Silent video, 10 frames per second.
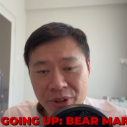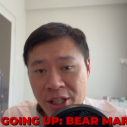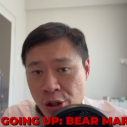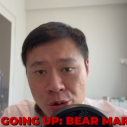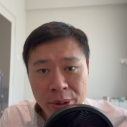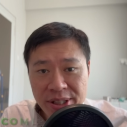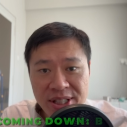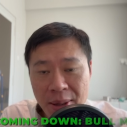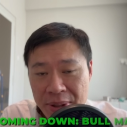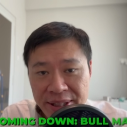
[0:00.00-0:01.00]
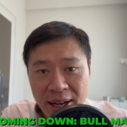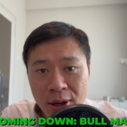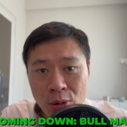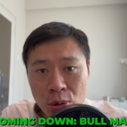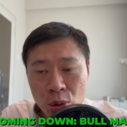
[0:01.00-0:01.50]
interest rates coming
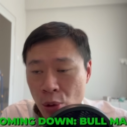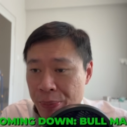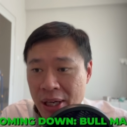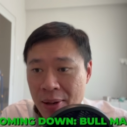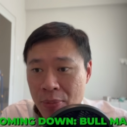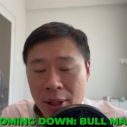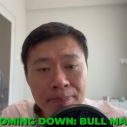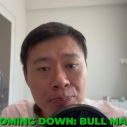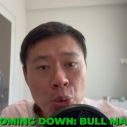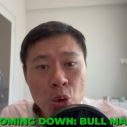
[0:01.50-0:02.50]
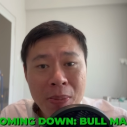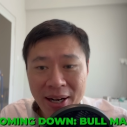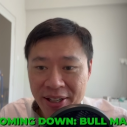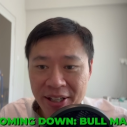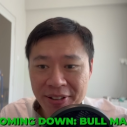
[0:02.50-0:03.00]
down could become a bull
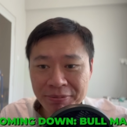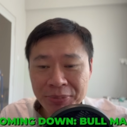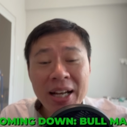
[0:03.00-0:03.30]
market.